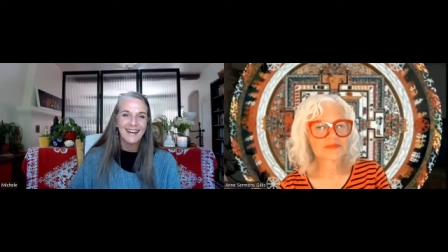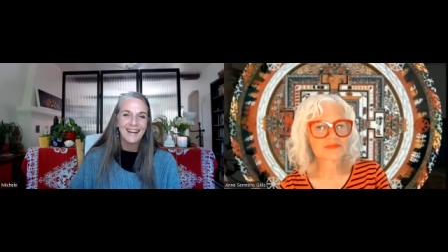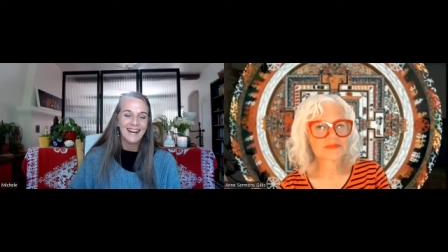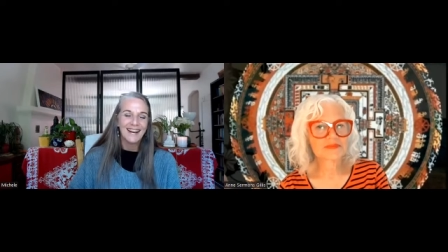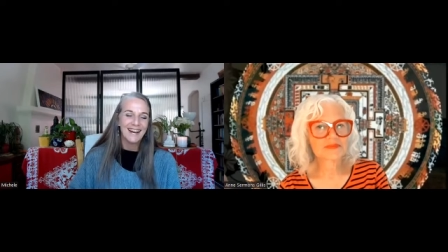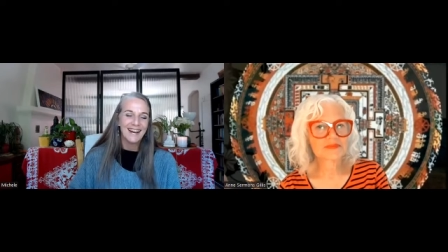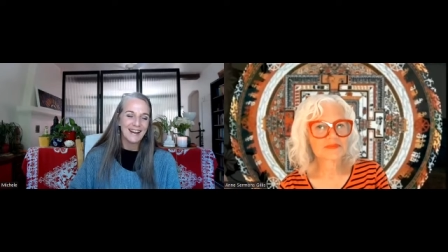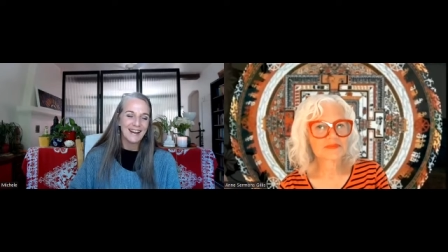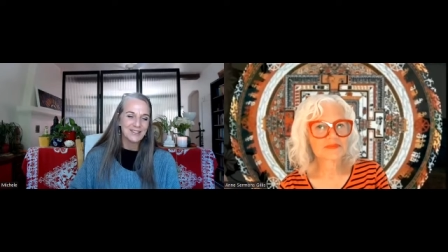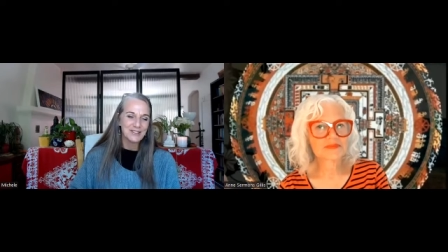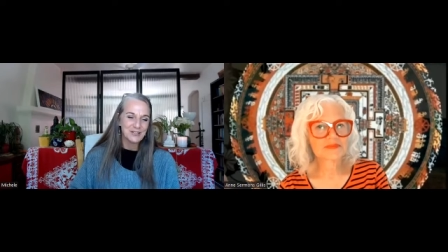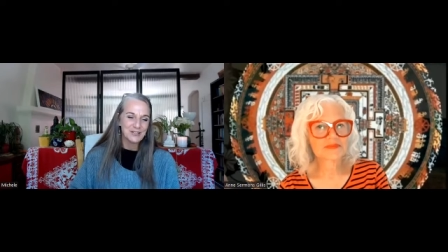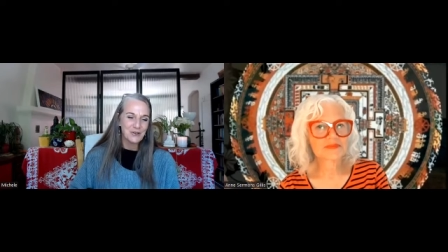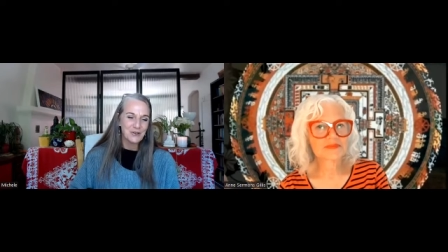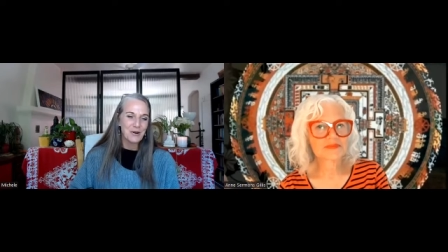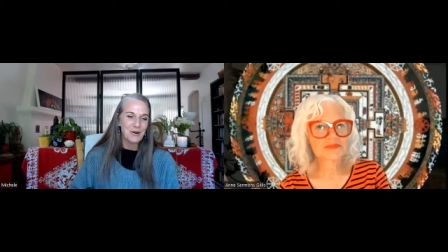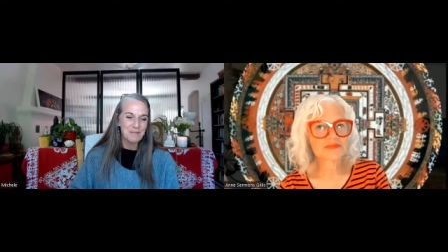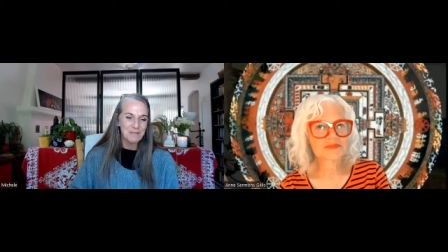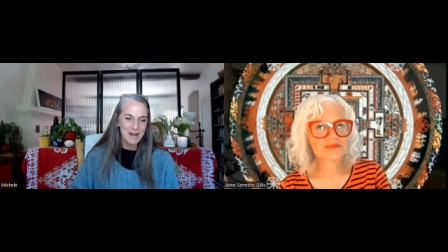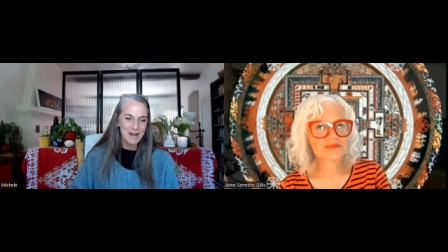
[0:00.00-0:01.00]
And so
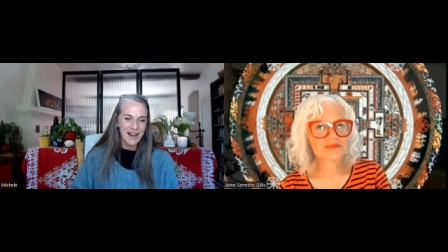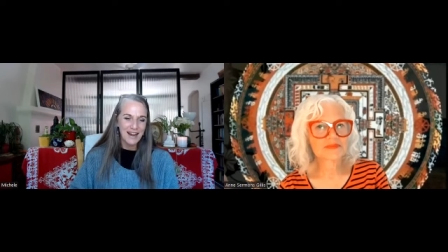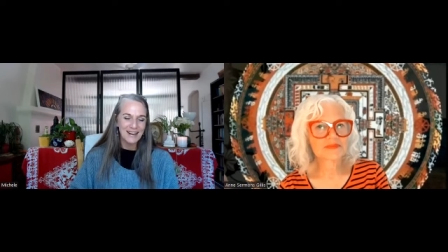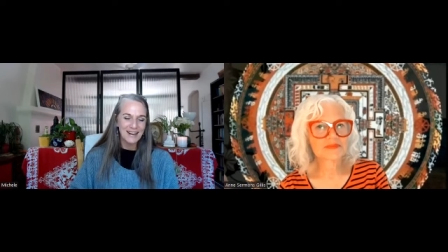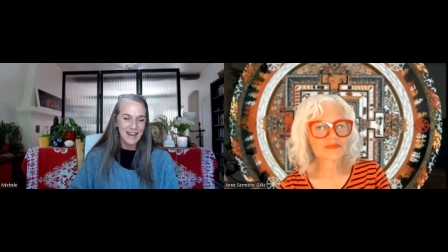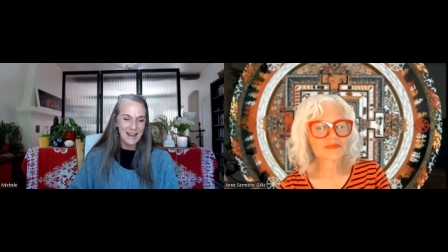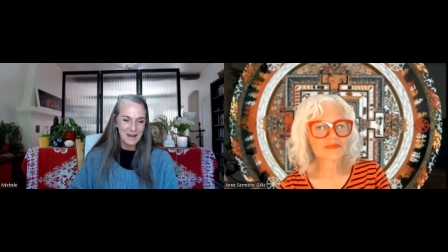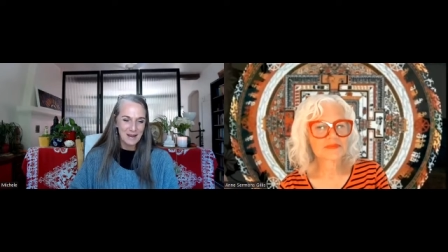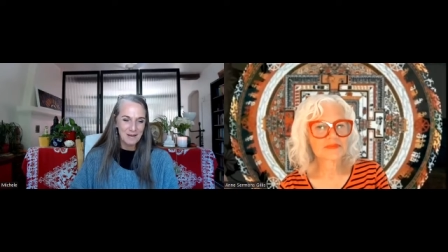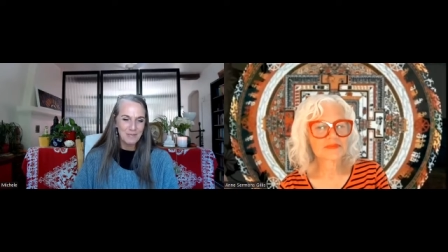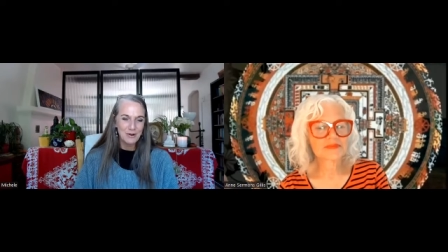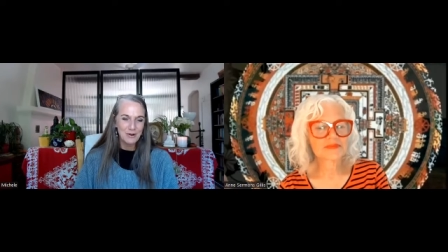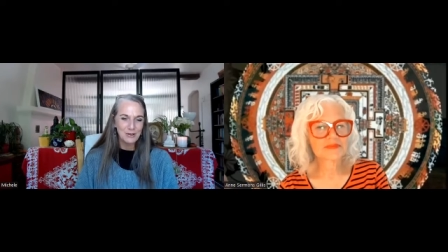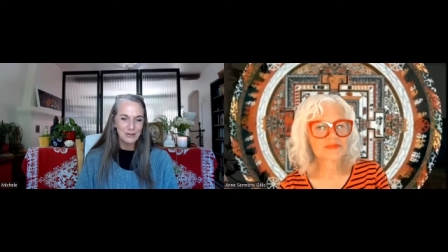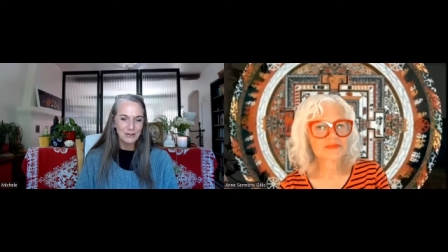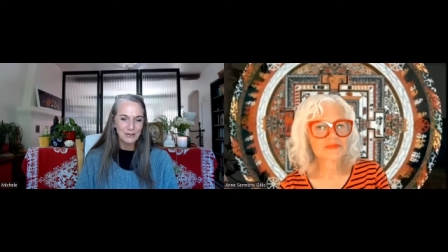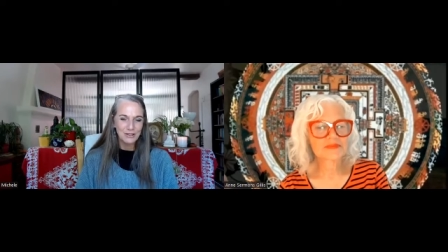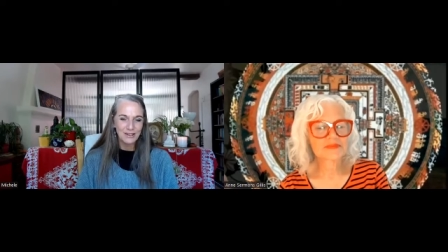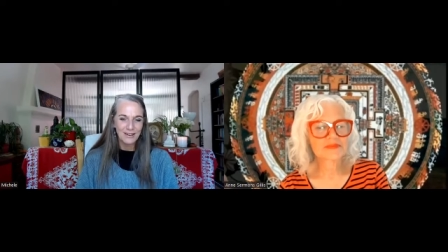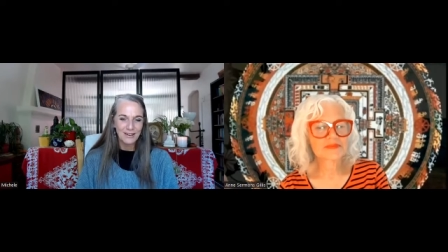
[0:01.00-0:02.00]
I'm not
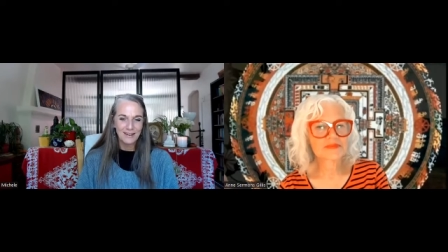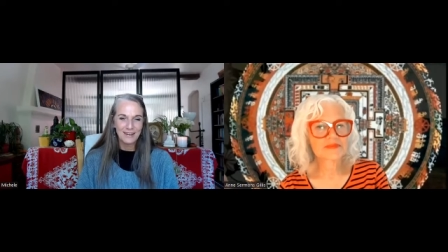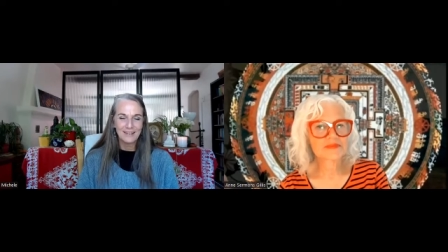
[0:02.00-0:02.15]
able